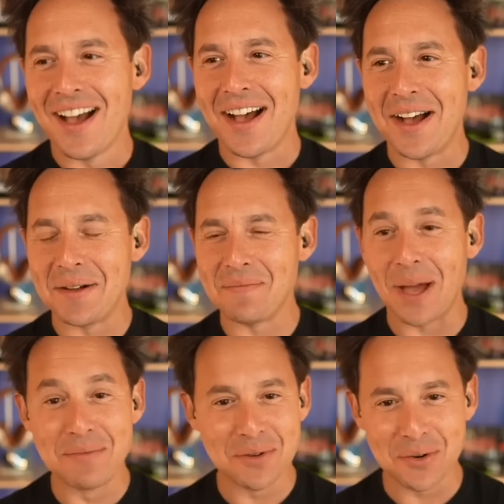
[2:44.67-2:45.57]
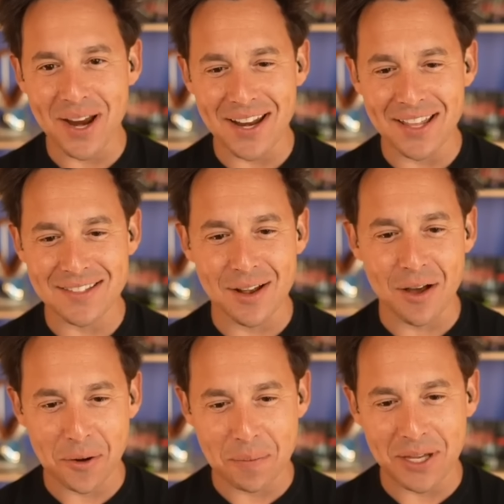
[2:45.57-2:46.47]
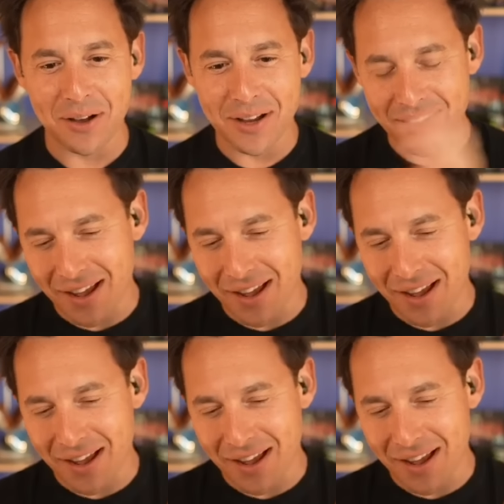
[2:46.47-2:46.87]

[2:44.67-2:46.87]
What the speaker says: I'm doing great. It's an honor to be on.